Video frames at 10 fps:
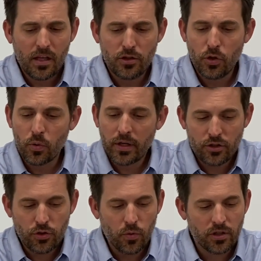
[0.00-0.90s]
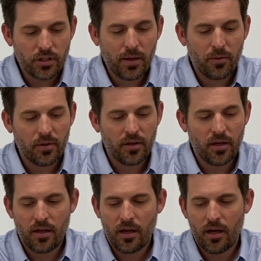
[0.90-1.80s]
Don't get too worked
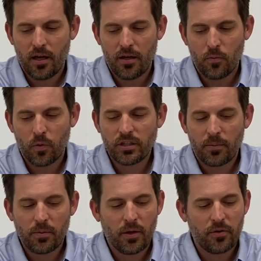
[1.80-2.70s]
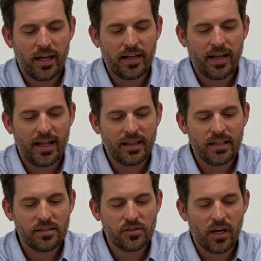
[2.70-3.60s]
up about that at
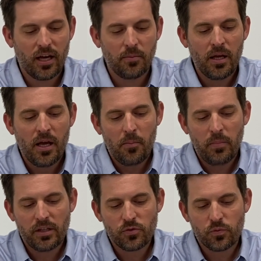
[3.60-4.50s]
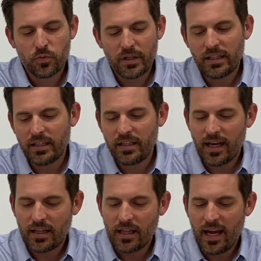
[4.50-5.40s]
this time, because really
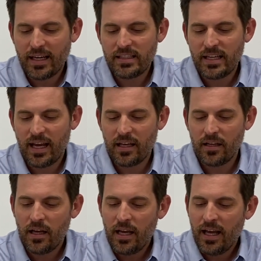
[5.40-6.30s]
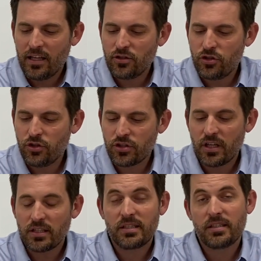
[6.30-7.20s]
that line 10 is just
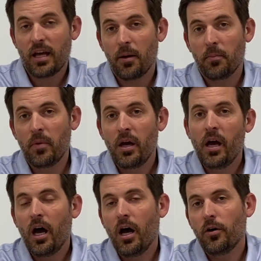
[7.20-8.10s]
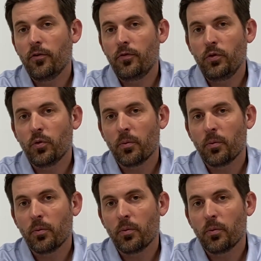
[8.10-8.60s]
a sum of your